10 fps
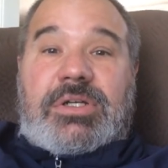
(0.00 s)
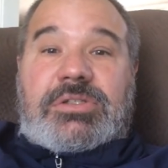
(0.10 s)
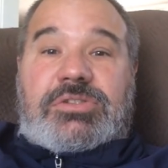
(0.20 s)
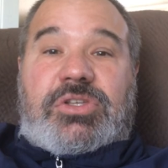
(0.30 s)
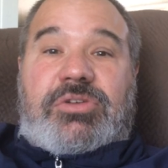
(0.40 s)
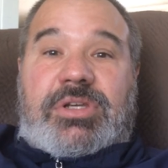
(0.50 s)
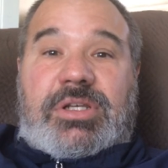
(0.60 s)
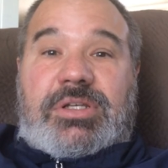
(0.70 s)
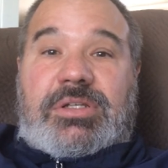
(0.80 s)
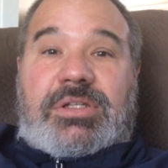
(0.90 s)
So you
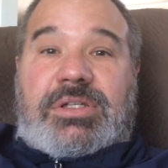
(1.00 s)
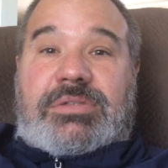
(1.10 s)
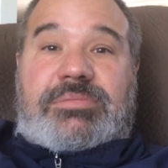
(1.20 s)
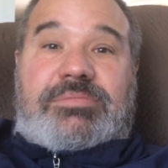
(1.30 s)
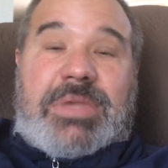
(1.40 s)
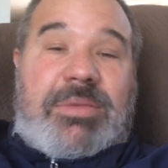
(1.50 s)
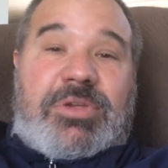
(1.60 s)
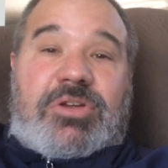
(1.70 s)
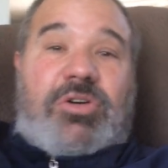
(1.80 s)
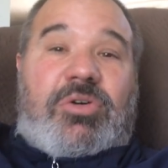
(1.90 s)
can, maybe
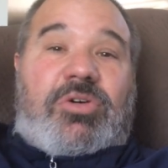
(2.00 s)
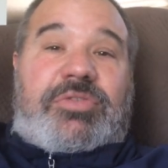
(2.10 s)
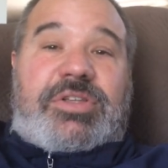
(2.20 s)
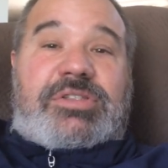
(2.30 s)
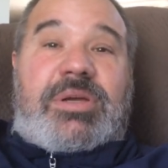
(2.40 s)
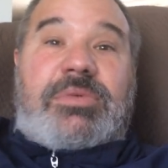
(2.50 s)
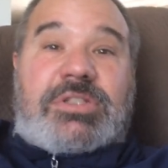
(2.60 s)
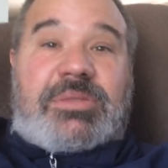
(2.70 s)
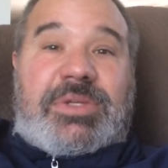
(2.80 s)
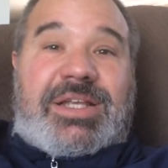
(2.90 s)
your goal over the summer is
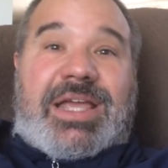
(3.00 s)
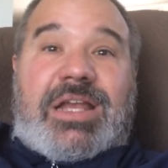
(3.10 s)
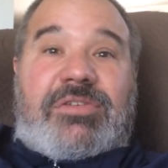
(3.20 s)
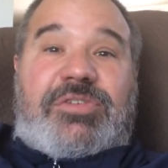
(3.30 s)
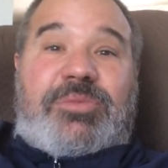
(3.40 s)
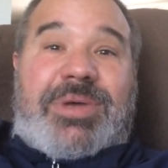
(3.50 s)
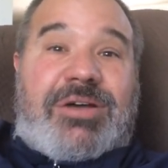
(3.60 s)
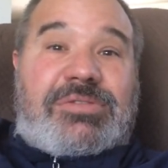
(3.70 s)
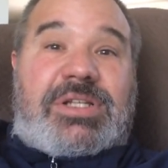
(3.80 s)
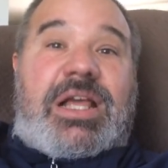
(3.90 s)
going to be to gain a few
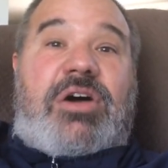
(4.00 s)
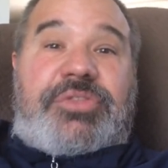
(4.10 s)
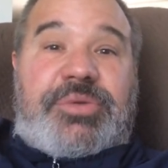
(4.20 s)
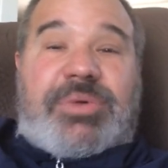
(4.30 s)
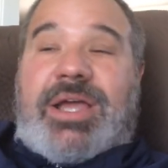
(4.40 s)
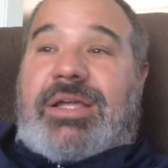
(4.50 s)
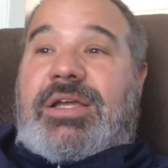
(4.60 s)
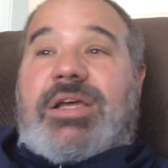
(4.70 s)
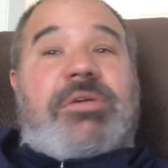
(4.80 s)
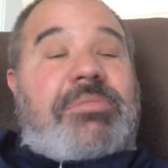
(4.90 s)
pounds in a healthy way.
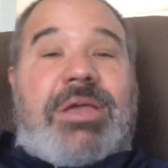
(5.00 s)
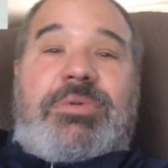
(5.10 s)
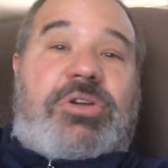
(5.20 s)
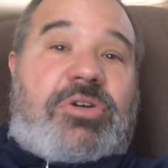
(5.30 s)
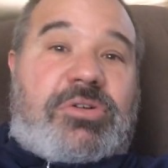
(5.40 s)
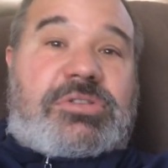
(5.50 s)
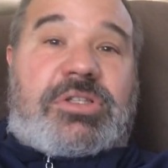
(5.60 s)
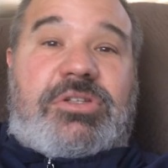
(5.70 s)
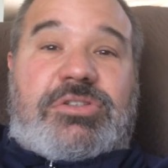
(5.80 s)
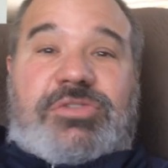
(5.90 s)
Maybe your goal is to
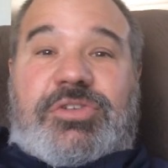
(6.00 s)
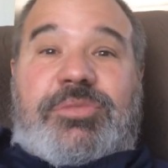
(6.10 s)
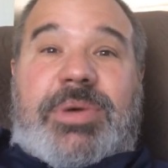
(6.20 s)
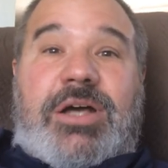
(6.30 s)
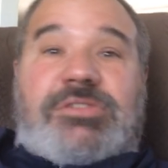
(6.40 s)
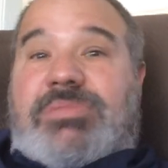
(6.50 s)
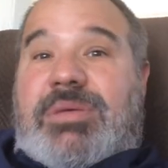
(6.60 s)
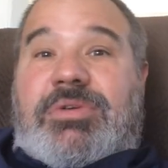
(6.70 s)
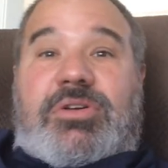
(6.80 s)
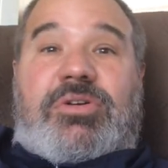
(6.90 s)
lose a few pounds.
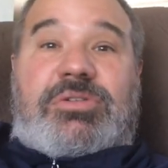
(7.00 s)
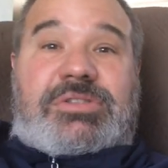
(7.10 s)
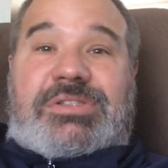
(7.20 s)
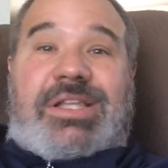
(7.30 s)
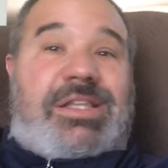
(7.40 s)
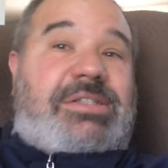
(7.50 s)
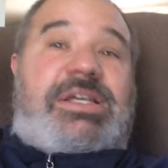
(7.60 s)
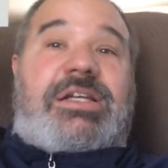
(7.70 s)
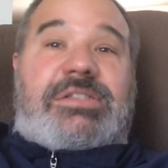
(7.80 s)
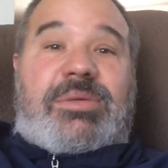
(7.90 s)
Maybe your goal is to stay the
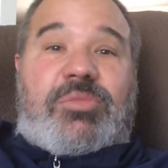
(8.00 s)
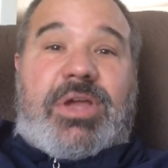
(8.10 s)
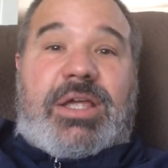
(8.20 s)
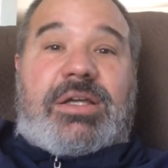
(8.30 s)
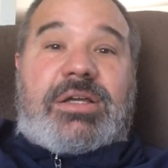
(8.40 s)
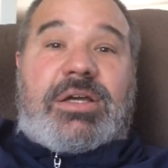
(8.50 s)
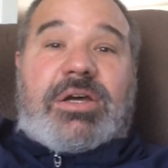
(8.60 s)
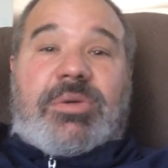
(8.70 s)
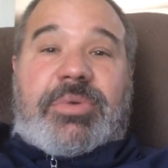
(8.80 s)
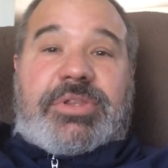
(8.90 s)
exact same weight.
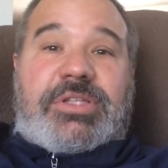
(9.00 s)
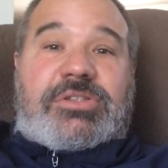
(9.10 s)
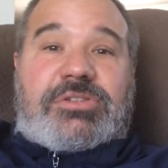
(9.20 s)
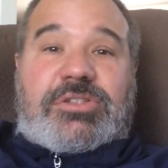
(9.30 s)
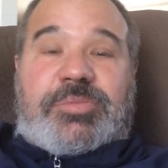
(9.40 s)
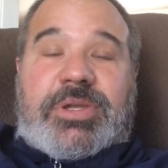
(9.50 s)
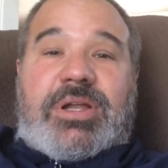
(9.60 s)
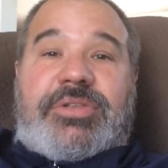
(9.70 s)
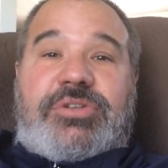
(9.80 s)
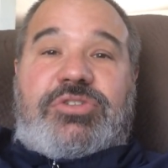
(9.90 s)
But this will just be
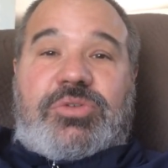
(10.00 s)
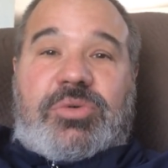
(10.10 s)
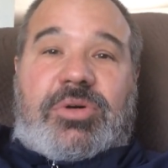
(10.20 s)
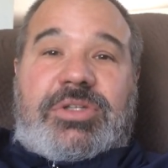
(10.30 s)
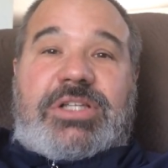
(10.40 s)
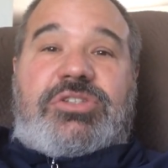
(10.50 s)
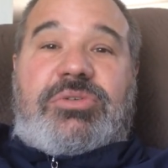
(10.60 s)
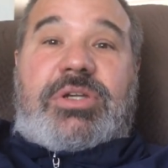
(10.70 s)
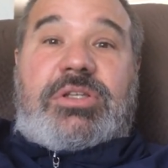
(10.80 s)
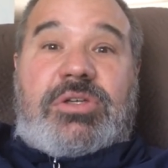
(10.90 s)
another tool that you
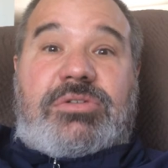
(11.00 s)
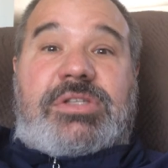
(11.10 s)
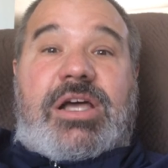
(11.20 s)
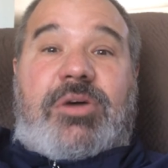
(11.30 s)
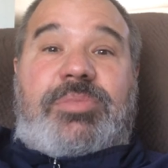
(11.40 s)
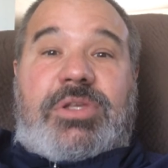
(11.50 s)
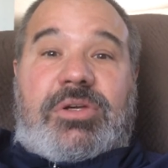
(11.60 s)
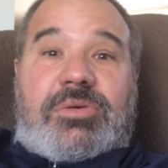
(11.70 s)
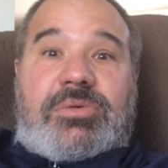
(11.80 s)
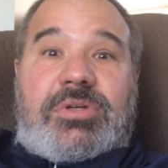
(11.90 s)
can use to help
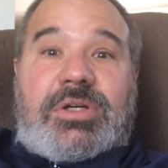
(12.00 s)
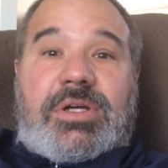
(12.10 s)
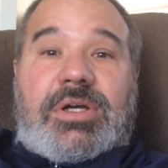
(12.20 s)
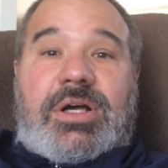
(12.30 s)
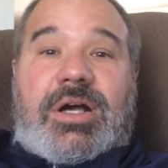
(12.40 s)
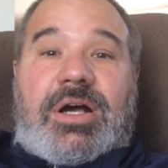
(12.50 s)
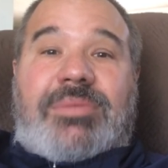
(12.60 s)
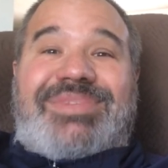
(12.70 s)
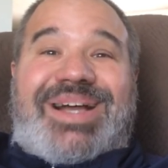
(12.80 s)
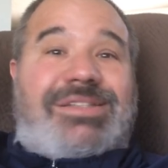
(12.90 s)
you,
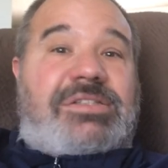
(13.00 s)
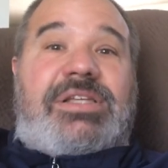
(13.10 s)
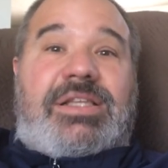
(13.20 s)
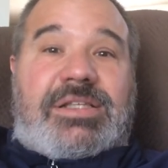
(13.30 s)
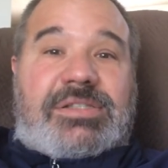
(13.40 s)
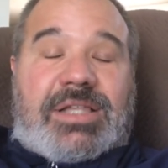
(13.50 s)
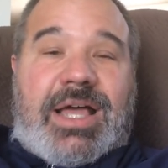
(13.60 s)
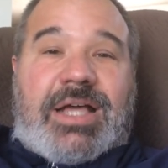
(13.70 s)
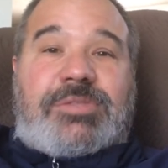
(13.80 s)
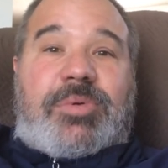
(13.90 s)
not just in this
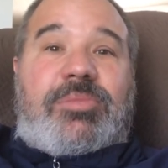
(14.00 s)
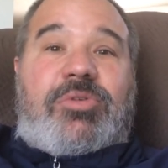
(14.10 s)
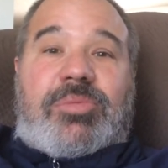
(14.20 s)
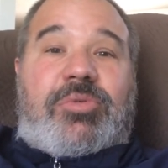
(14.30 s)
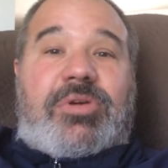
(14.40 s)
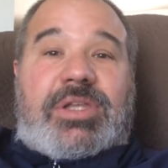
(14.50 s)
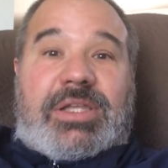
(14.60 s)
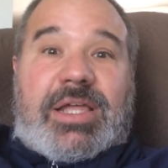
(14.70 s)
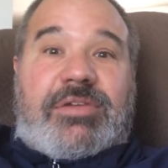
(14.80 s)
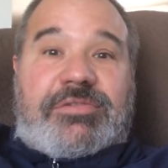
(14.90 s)
class, but more importantly in
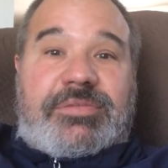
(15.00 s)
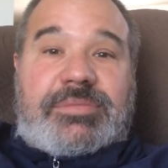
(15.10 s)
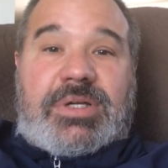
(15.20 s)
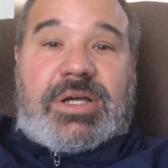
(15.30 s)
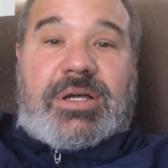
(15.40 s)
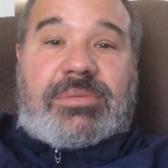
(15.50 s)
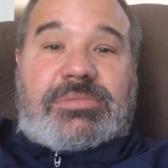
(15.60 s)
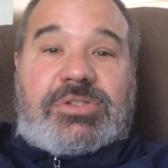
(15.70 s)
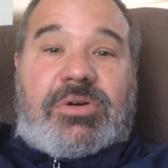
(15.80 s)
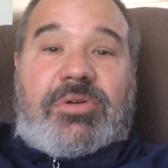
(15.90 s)
life.
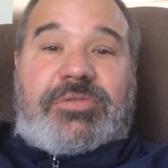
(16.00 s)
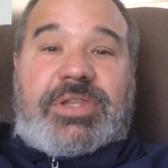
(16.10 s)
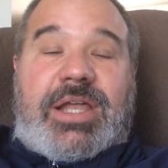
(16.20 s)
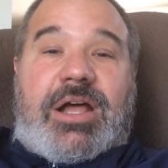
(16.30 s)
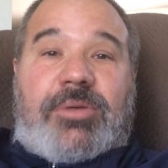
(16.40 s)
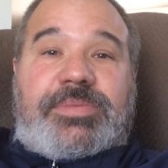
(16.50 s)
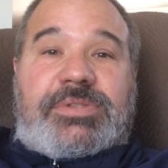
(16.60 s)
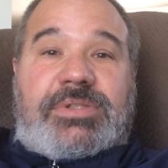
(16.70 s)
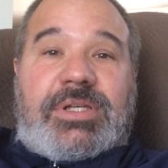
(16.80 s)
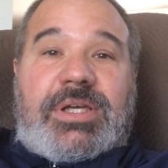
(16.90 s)
So hopefully that
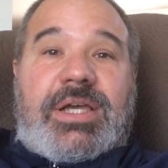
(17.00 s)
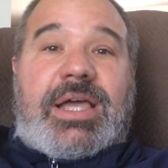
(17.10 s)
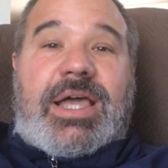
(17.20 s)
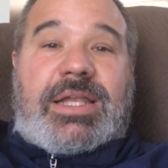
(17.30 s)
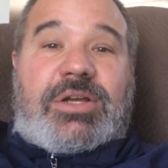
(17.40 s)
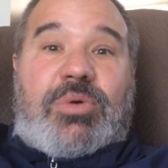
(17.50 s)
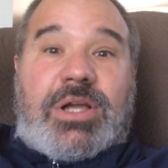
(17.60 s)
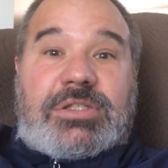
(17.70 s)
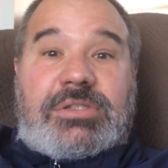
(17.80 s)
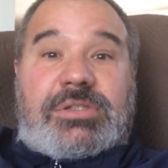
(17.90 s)
helps. Any
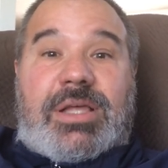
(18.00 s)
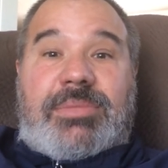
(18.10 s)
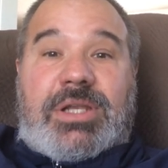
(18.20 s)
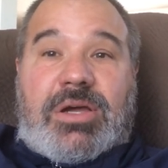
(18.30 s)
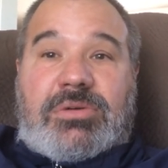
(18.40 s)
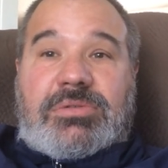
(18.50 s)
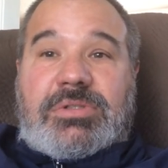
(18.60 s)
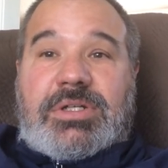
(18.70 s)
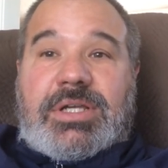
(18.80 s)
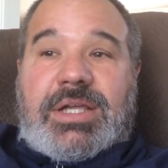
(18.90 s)
questions, let me know.
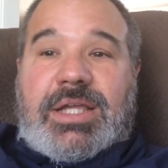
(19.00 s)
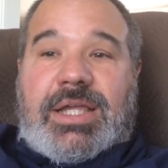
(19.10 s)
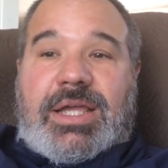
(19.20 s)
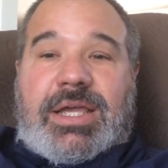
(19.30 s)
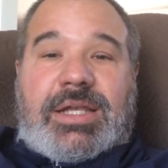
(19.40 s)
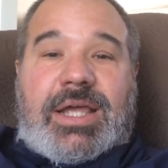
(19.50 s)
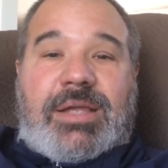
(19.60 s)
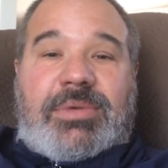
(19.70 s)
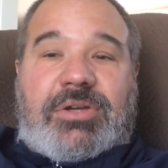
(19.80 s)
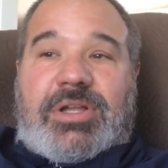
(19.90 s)
And I
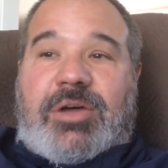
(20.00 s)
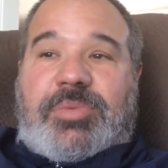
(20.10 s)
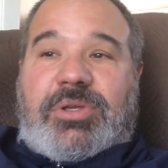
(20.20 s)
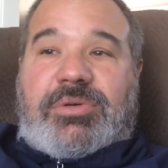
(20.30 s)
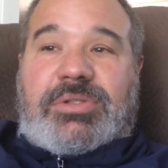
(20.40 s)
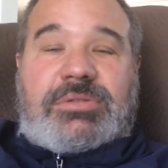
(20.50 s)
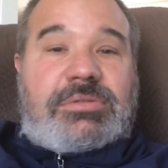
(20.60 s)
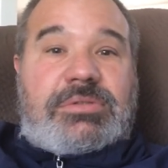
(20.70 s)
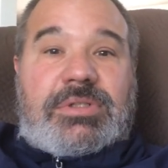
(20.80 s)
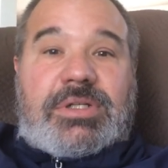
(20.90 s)
am here to help you, and
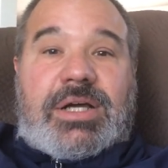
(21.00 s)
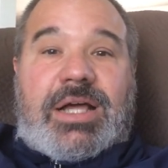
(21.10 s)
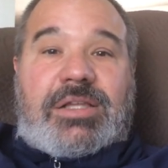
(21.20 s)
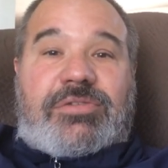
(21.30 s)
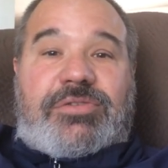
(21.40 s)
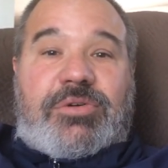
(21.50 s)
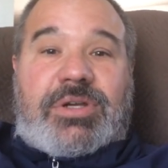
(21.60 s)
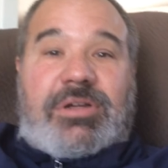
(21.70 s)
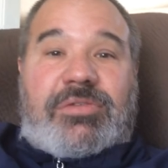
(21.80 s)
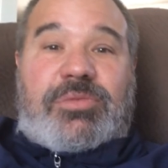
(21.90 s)
I look forward to
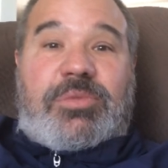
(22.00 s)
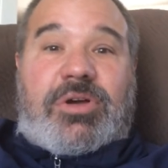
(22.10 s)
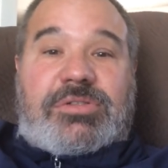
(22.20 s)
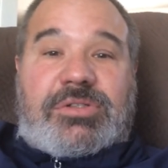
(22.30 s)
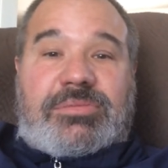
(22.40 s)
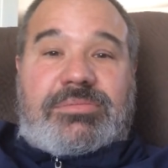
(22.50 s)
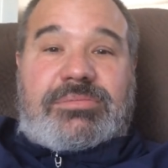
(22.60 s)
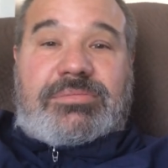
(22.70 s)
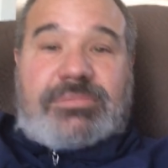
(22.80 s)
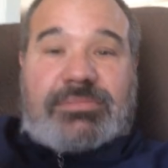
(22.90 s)
hearing from you all soon.
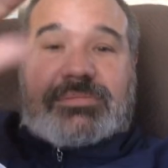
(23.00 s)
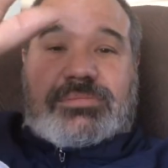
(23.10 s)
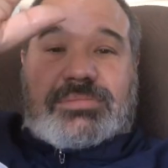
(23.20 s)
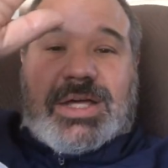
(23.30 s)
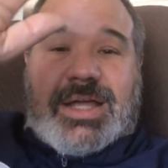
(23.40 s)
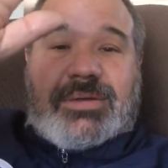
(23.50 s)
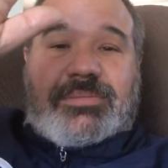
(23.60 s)
Bye.